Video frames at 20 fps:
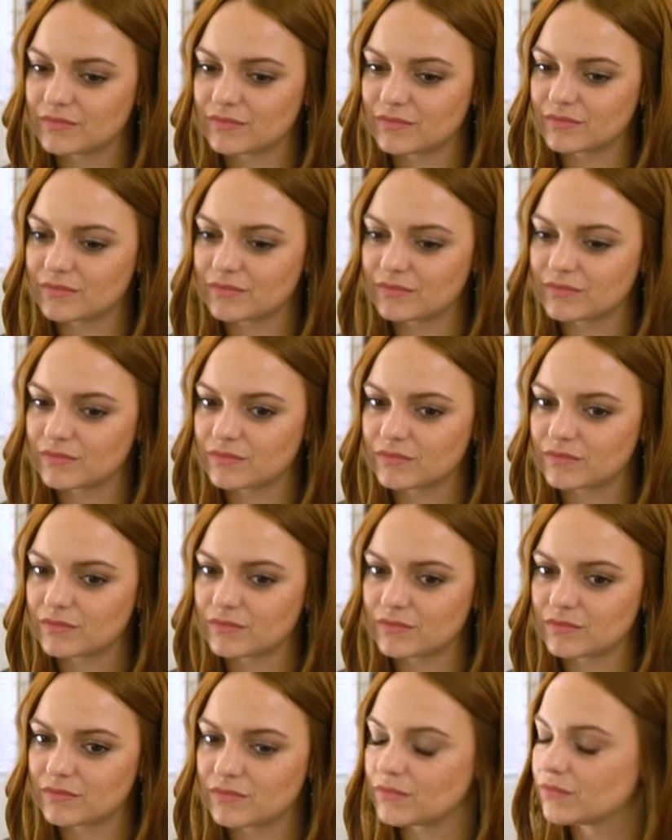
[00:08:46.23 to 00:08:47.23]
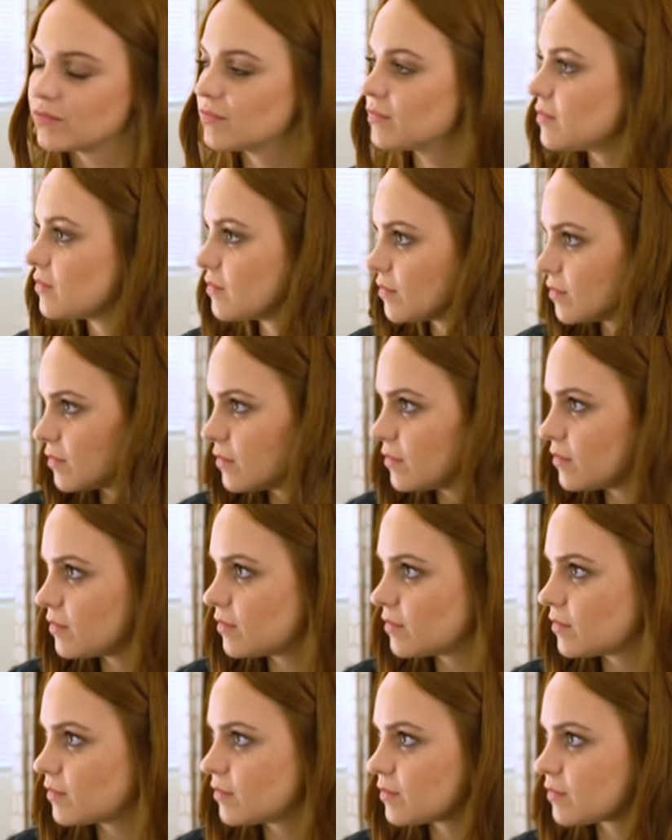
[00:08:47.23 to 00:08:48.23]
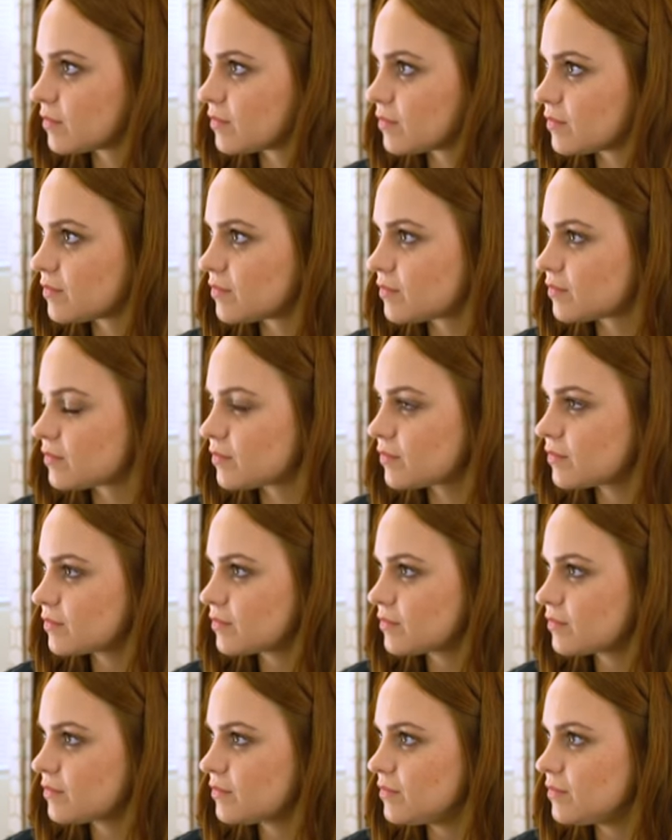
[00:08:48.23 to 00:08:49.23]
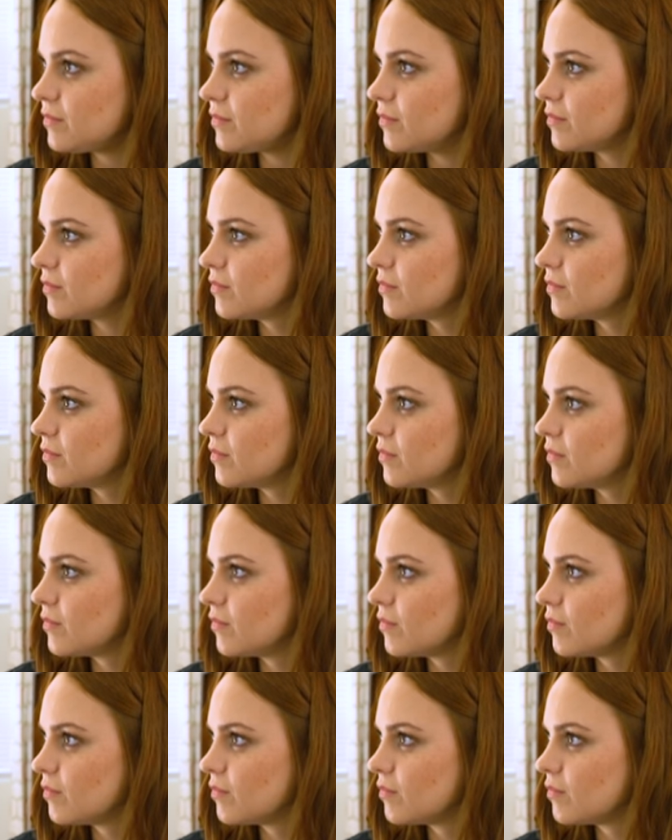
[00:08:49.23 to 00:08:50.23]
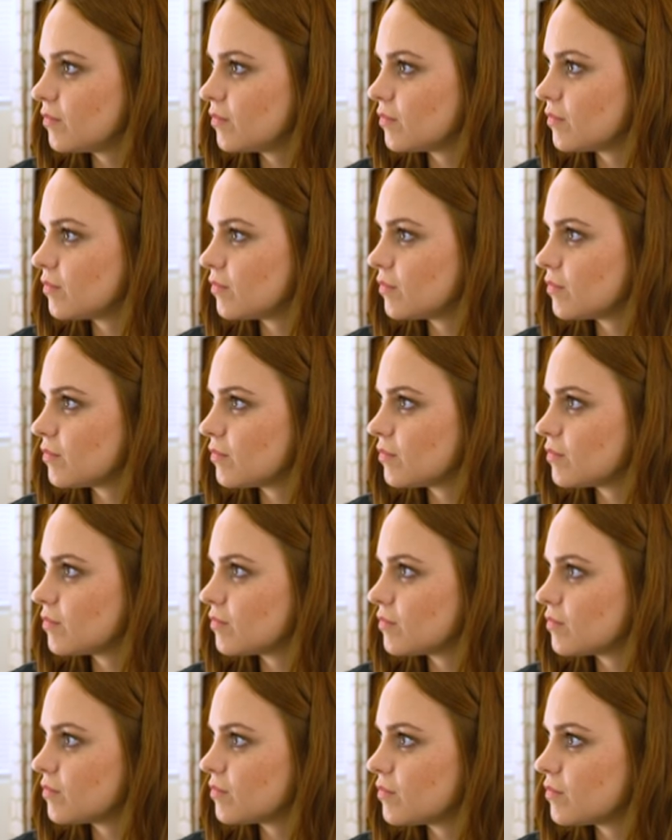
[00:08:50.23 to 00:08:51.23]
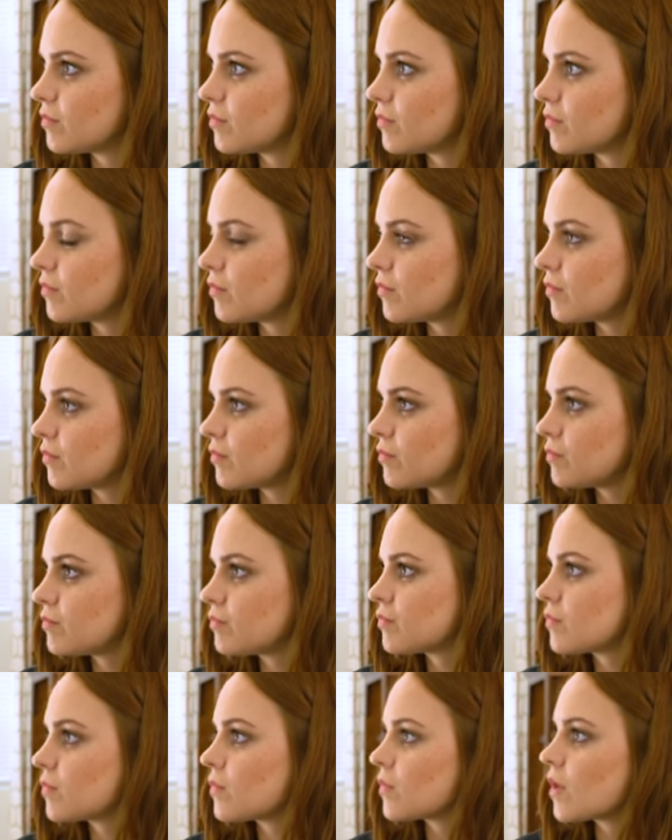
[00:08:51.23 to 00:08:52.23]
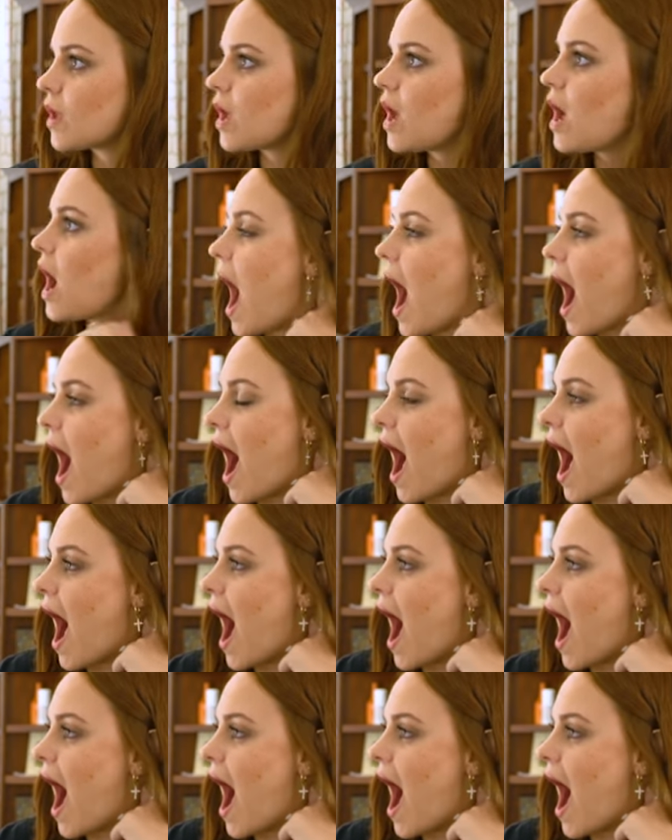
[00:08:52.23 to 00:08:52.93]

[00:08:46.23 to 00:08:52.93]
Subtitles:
(silent)